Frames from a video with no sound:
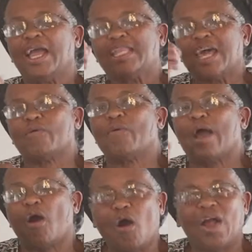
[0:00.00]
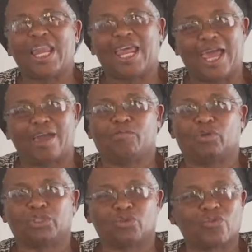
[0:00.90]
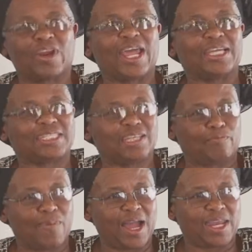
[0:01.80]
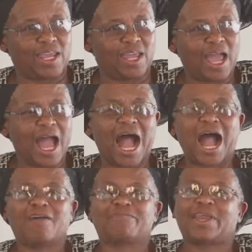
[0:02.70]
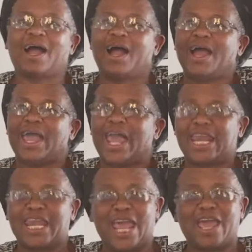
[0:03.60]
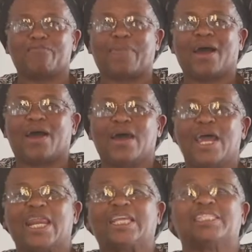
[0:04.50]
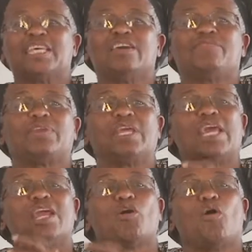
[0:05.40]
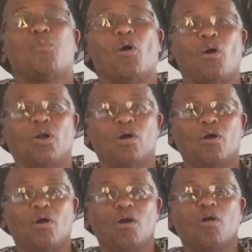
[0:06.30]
They were only able to raise the money after a neighbor received ilobolo